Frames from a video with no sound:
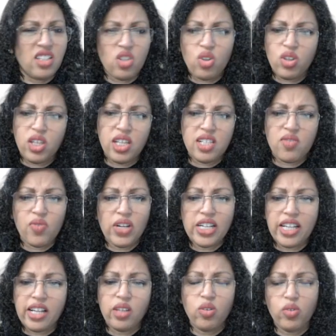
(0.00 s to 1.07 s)
So these will
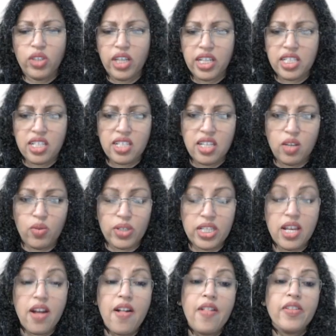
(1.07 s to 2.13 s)
tell you there is a
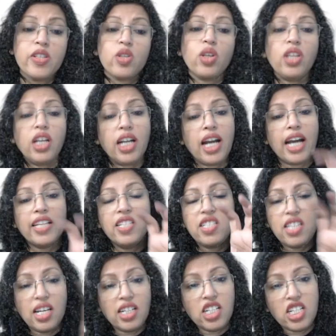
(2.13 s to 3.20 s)
sequence. So the
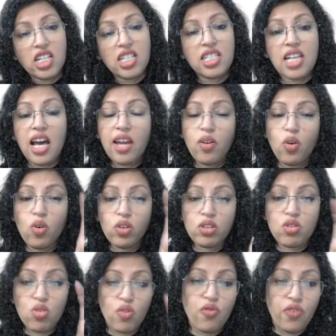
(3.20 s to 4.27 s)
conjunctions are
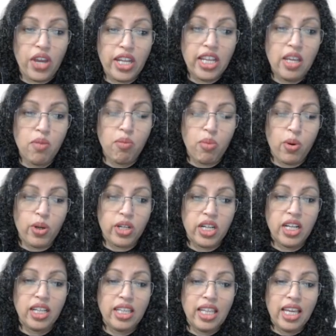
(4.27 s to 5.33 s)
also very
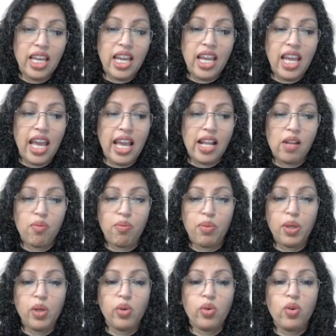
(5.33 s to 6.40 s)
important. They help
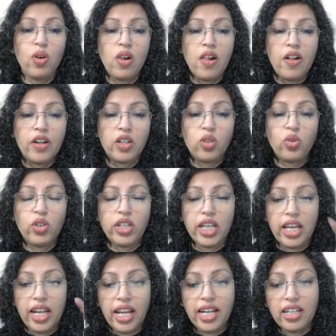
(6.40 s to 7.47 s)
you to
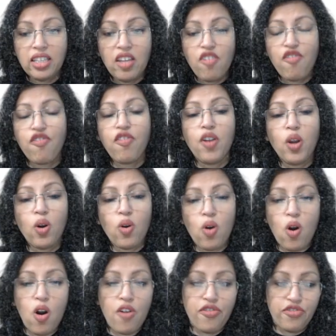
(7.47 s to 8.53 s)
direct the flow
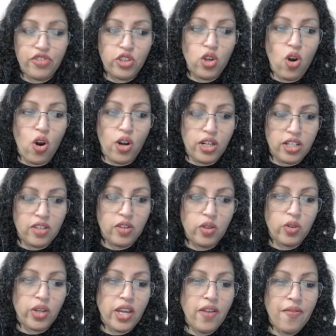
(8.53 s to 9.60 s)
of thought.
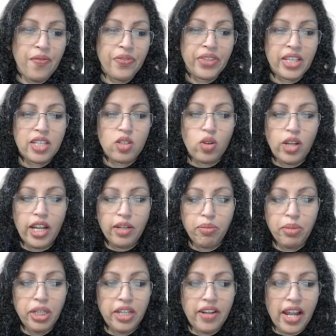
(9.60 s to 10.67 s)
Okay. So let
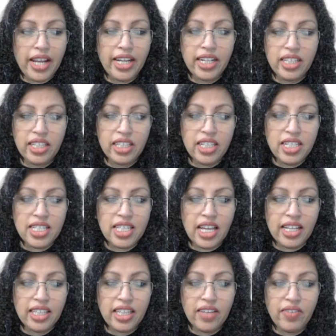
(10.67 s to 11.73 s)
me write this,
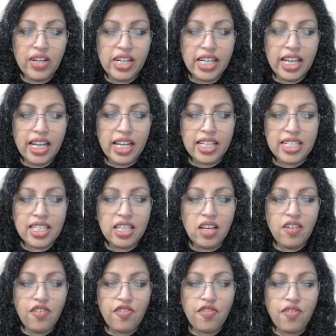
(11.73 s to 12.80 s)
that they will tell us
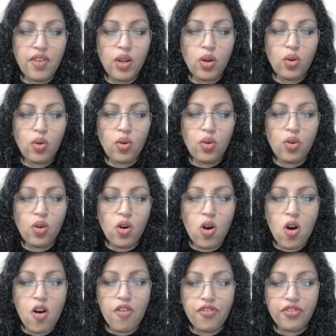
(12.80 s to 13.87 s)
the flow
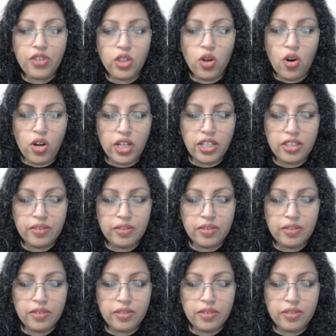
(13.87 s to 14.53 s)
of thought.